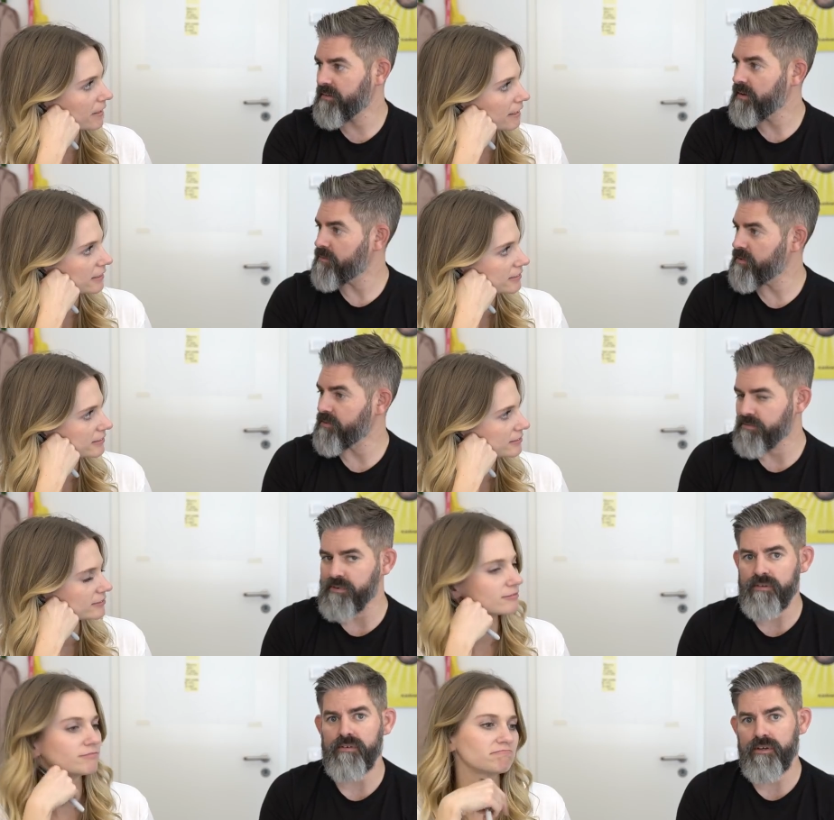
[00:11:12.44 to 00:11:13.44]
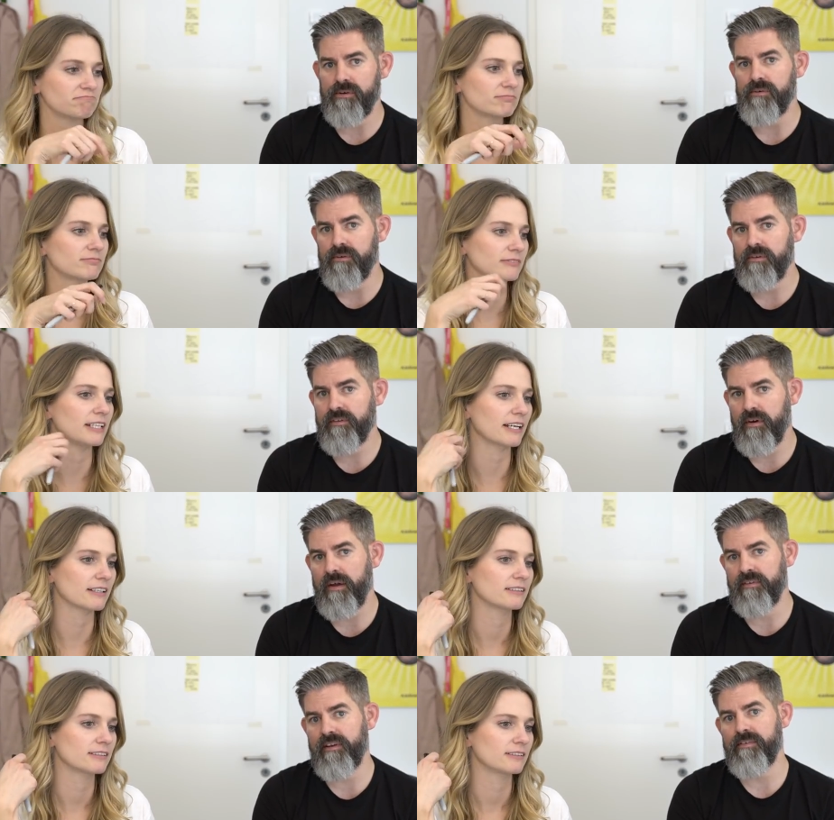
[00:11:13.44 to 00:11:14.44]
Speaker 1: so which is really really cool yeah. so i
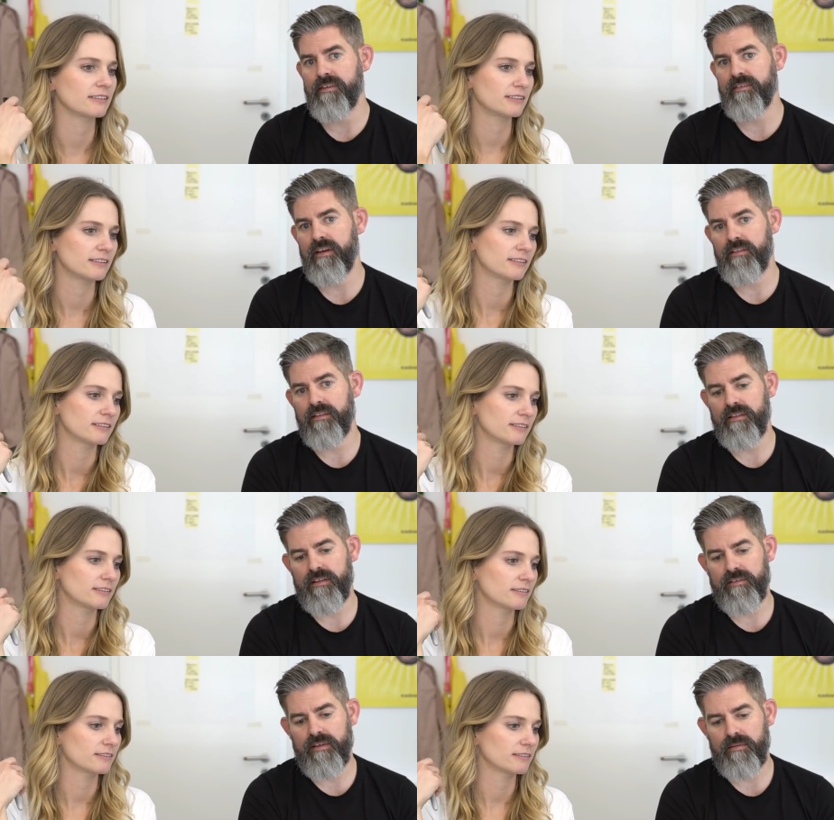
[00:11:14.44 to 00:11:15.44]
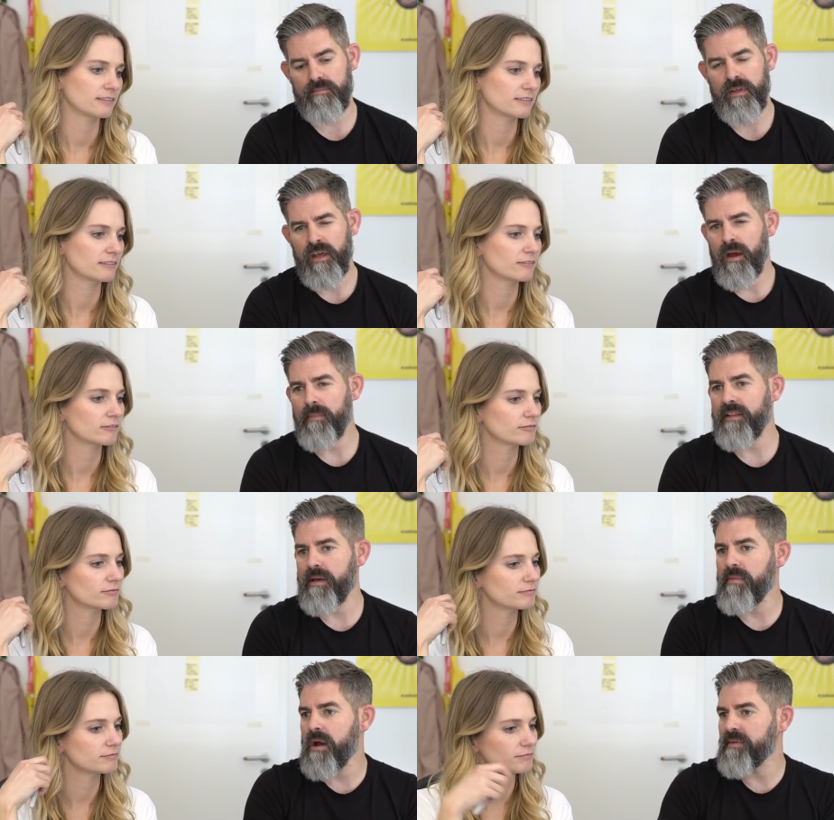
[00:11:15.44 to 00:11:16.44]
would definitely say that there's um i mean there
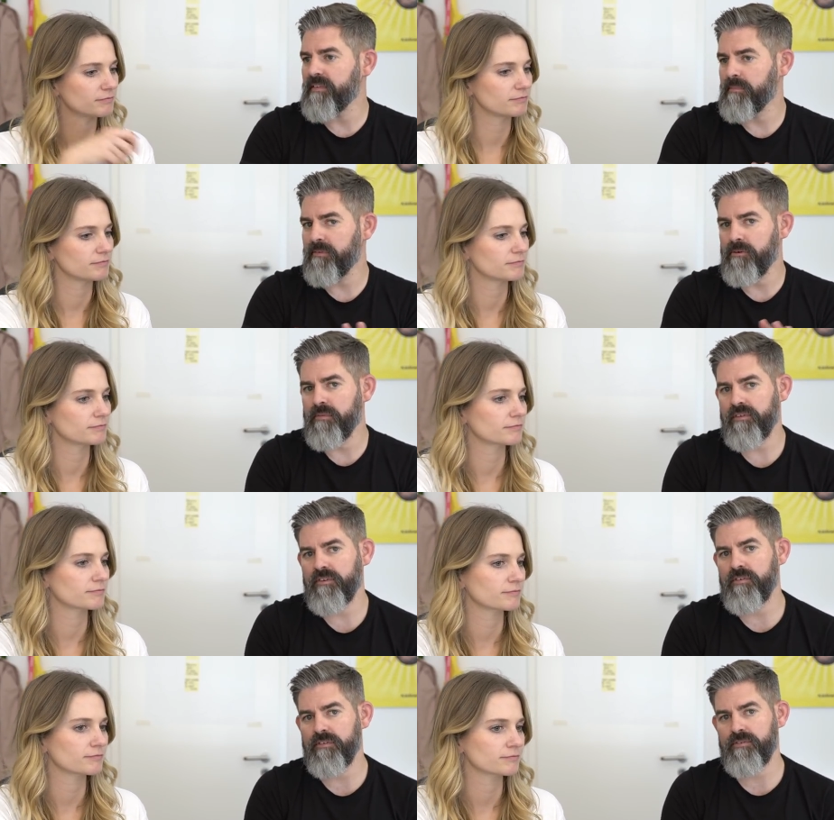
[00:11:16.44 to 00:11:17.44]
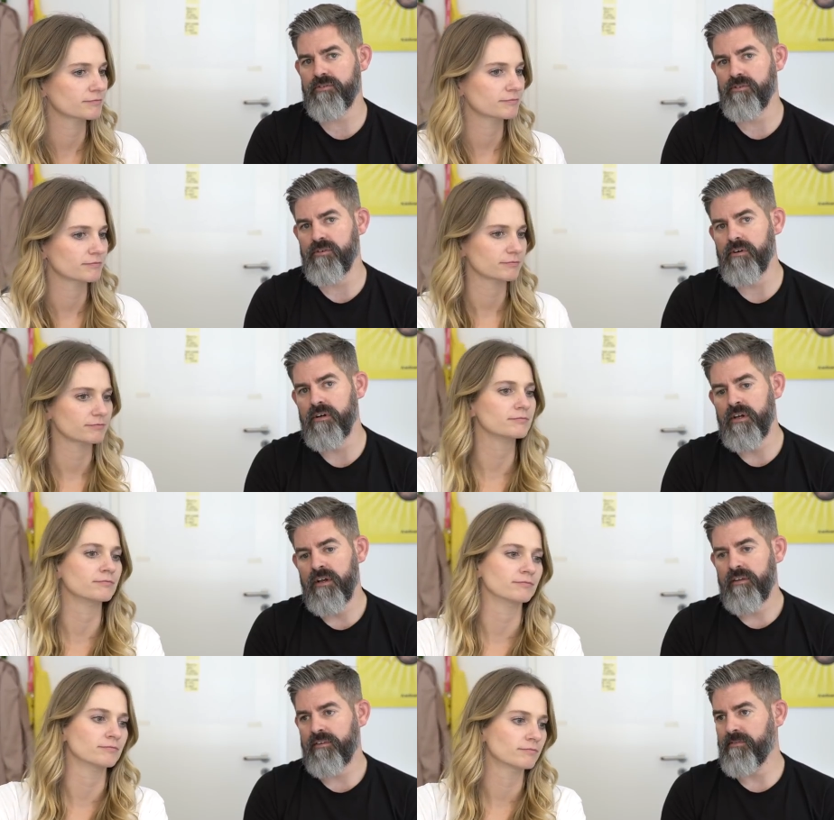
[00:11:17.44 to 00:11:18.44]
might be some performance issues for sure
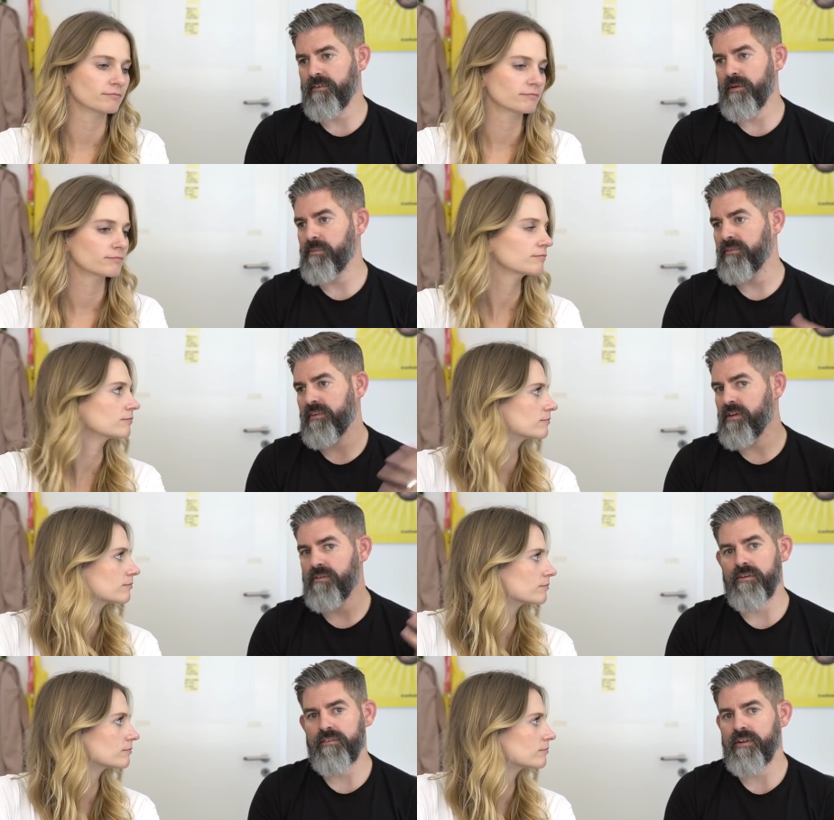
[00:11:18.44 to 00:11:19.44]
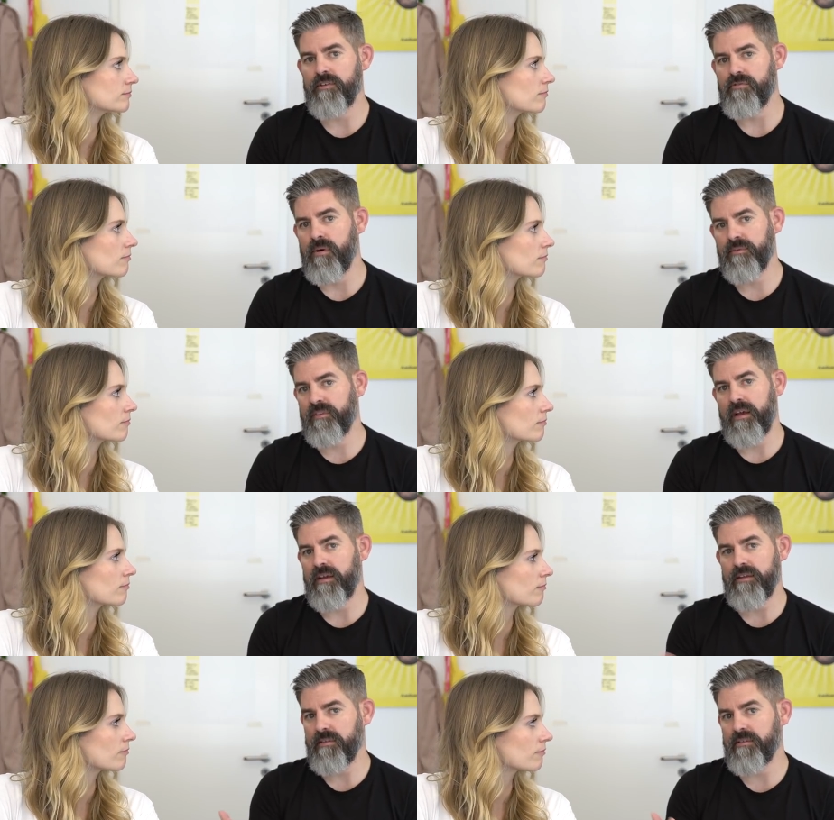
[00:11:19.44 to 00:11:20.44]
mm-hmm. so for example say your internet drops that
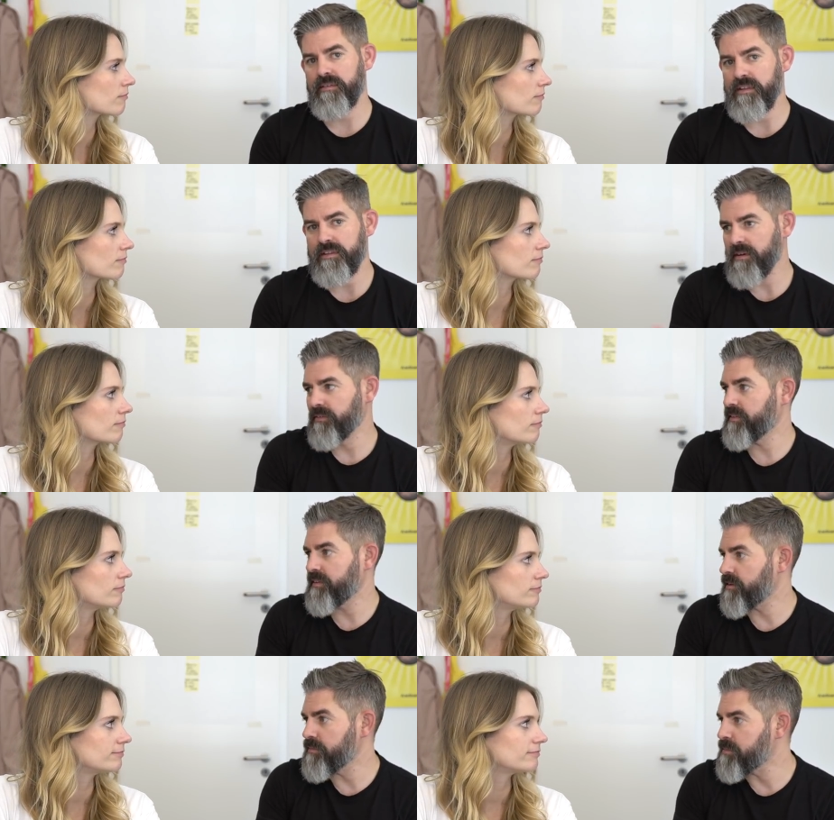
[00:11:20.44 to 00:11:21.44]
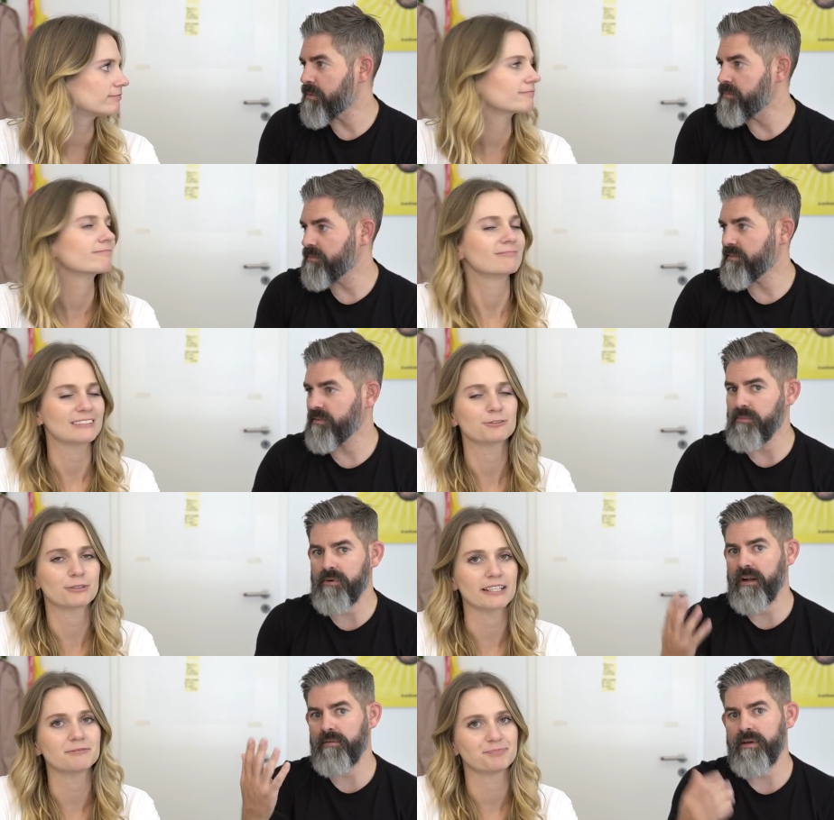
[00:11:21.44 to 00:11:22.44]
obviously there's going to be problems it's all right.
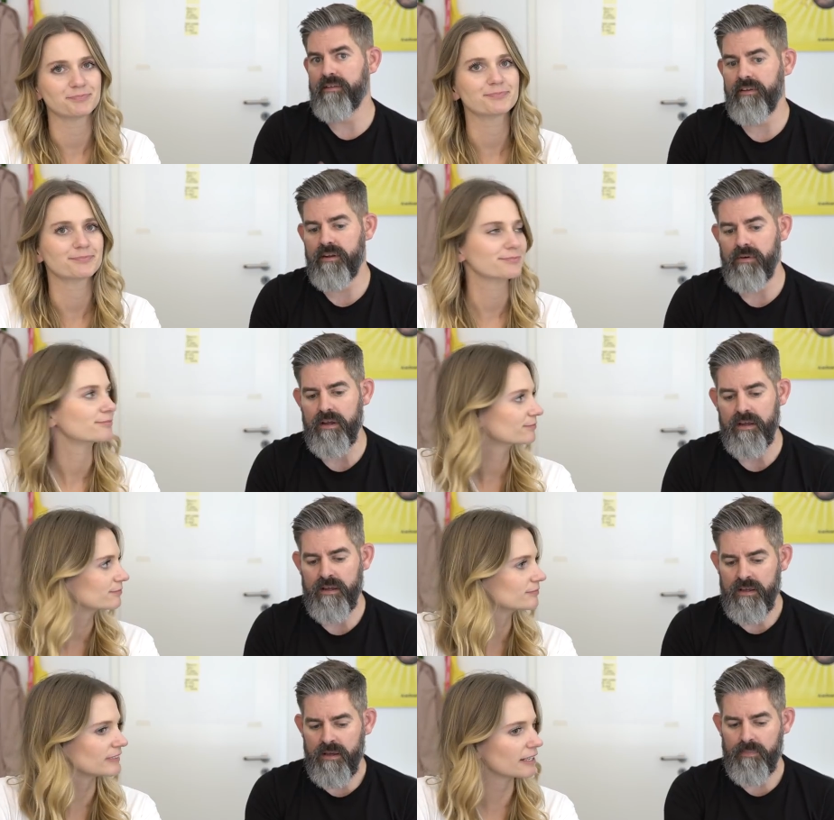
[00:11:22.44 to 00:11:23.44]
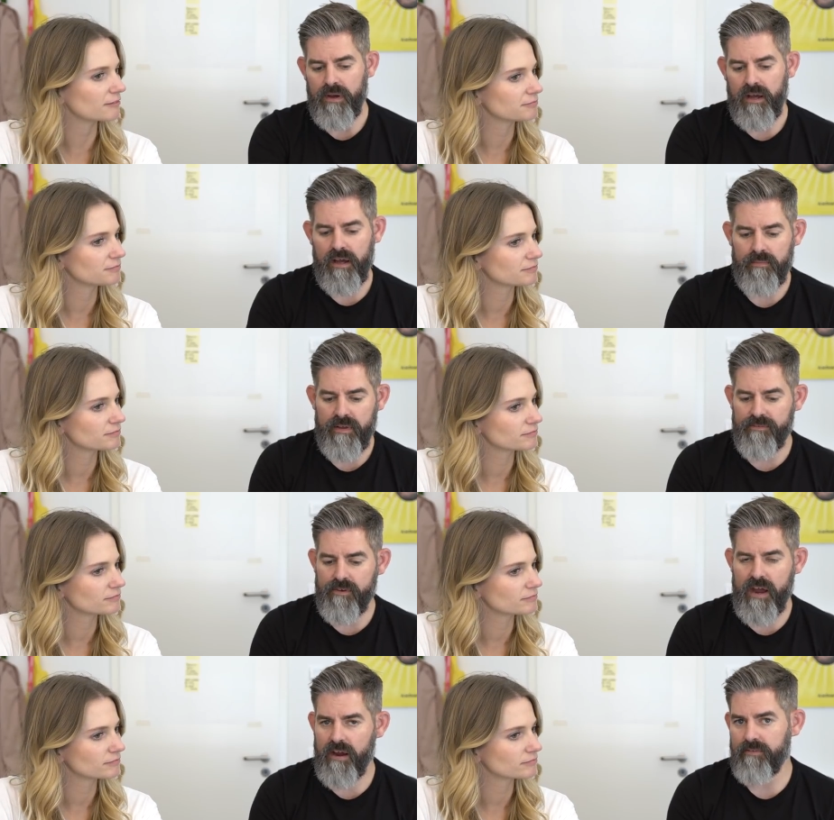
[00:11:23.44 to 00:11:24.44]
cloud based anyway yeah. but um, if you
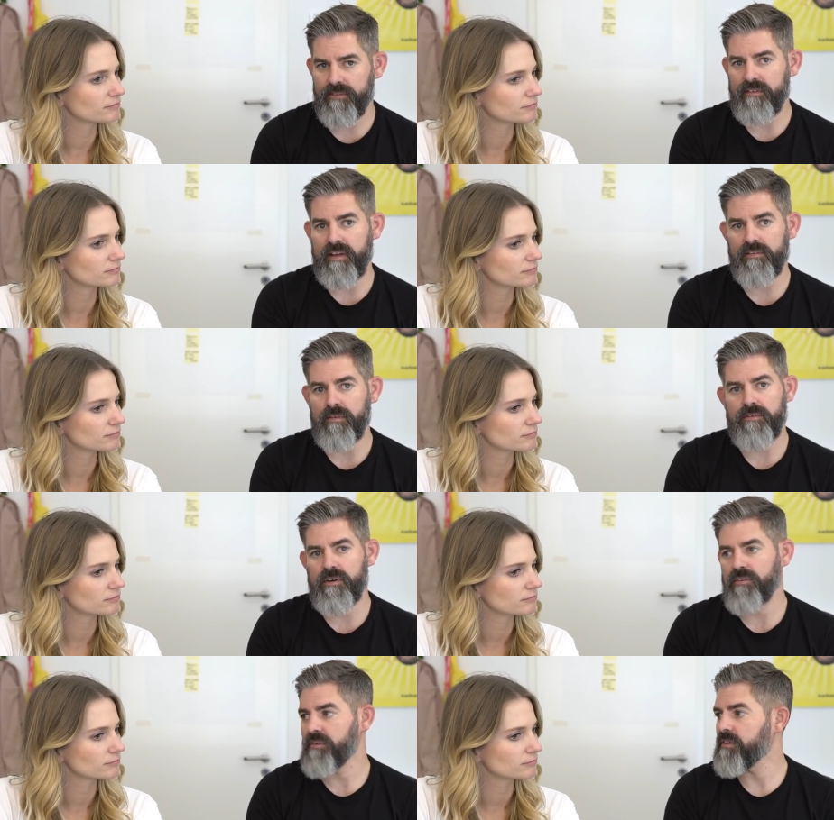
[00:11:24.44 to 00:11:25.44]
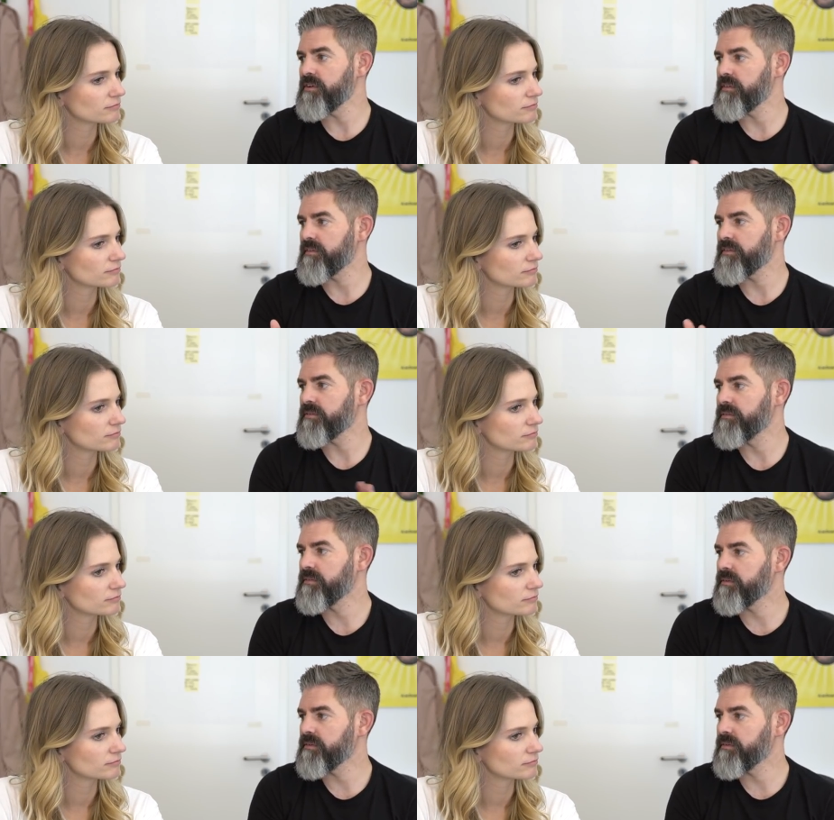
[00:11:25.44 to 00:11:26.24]
have the desktop version then you can still